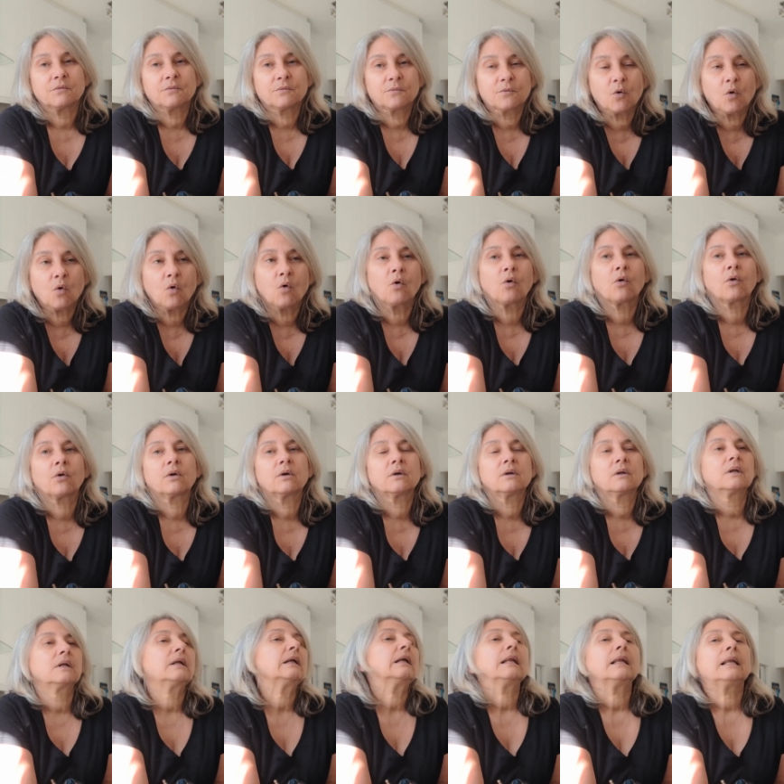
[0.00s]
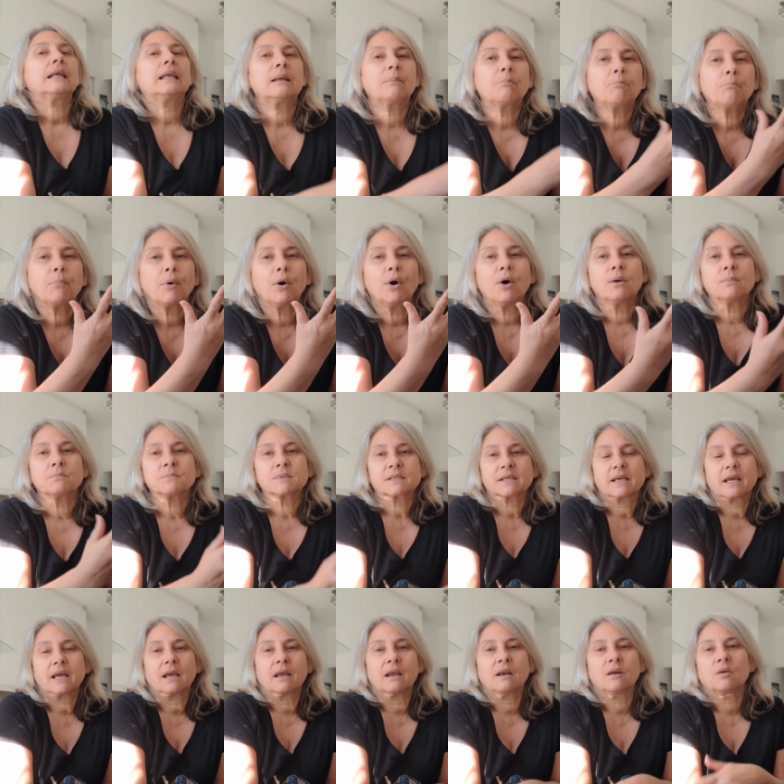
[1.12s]
for lip balms
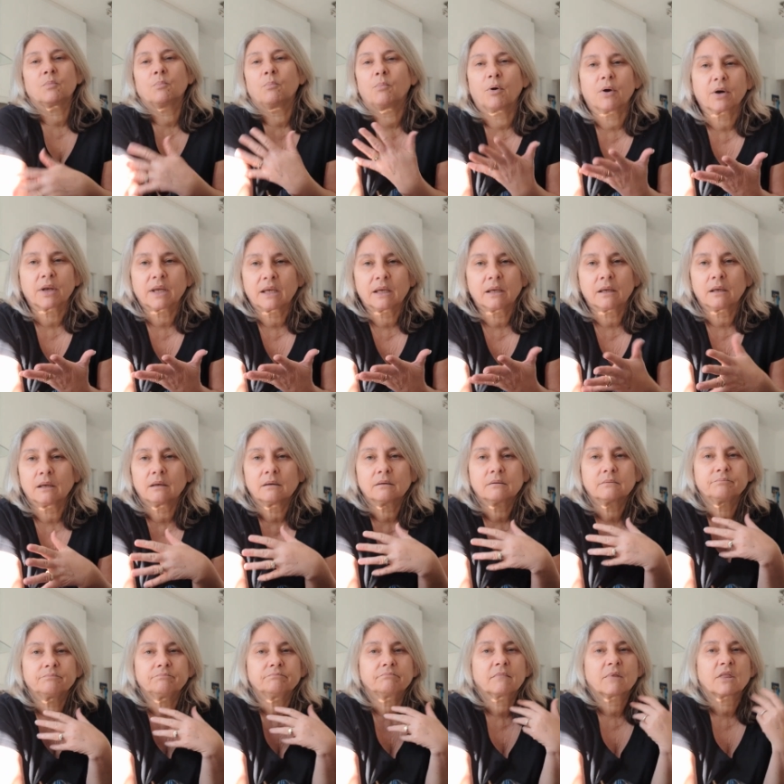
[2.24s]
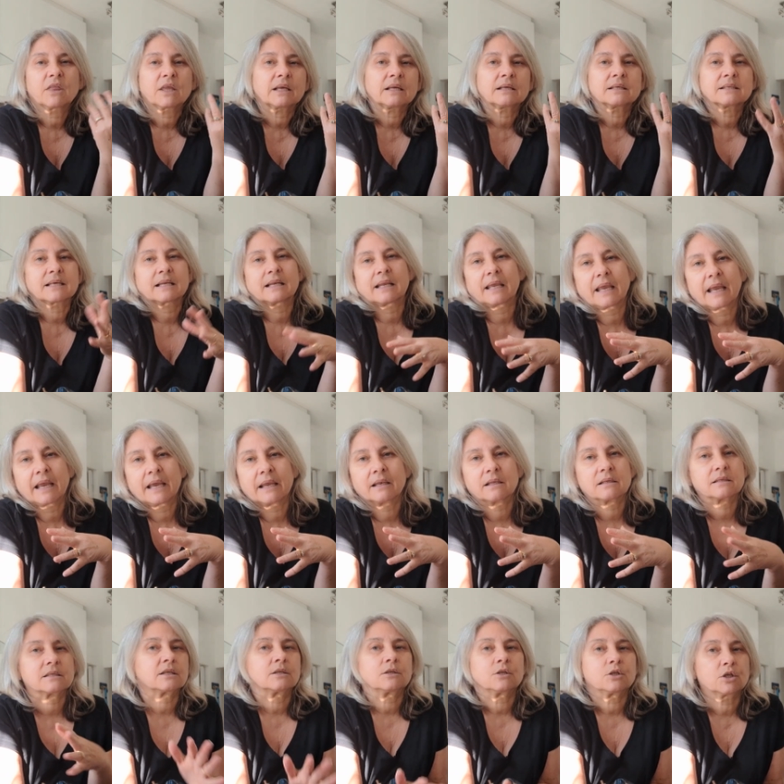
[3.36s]
and body things and
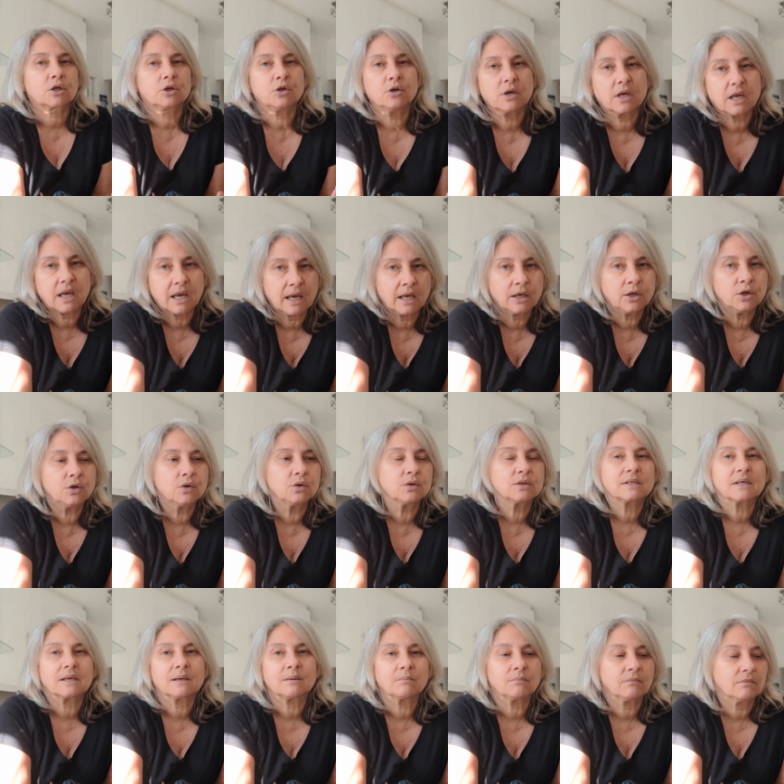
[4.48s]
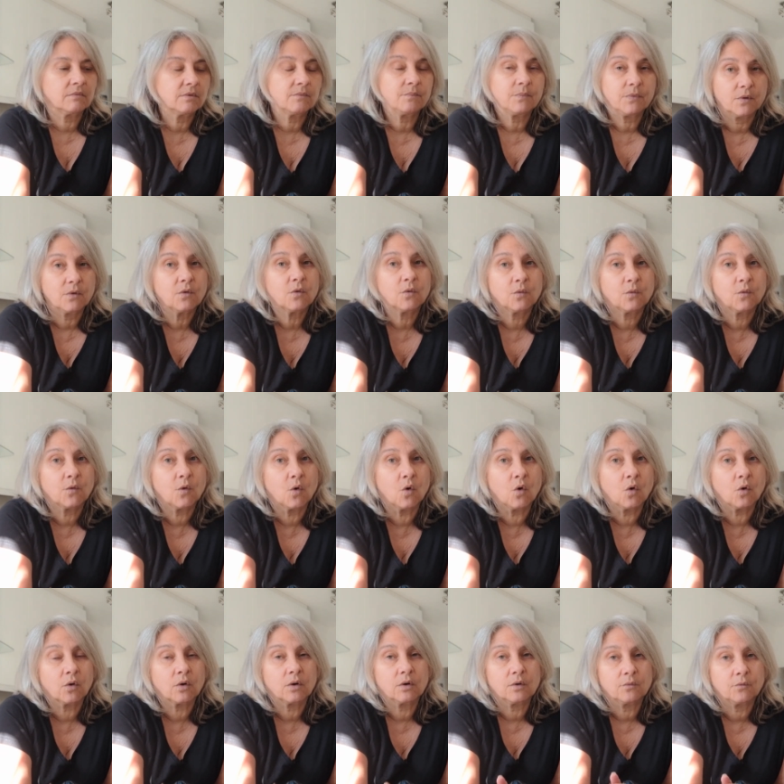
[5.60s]
candles, and so you can use them
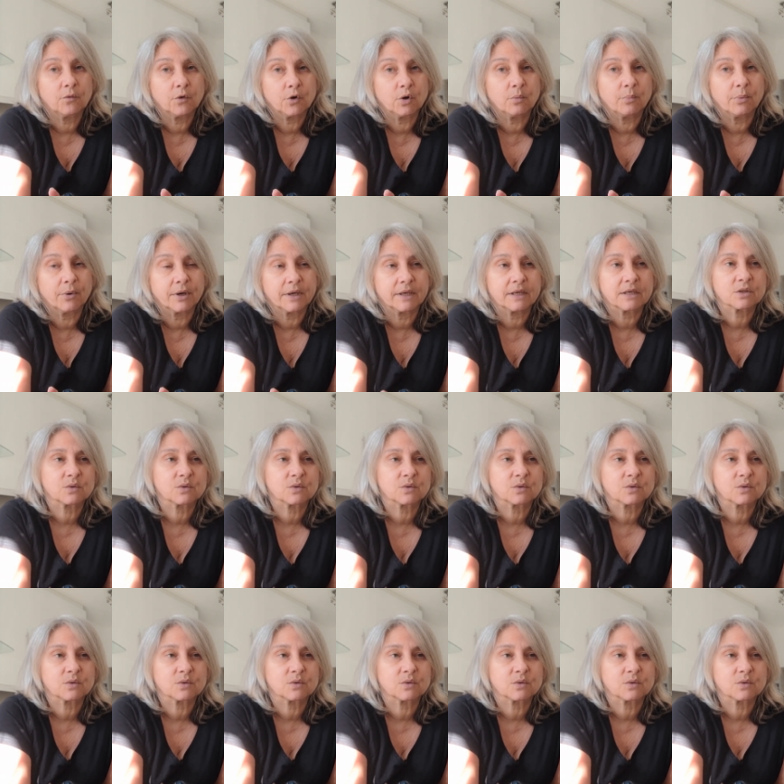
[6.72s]
for your body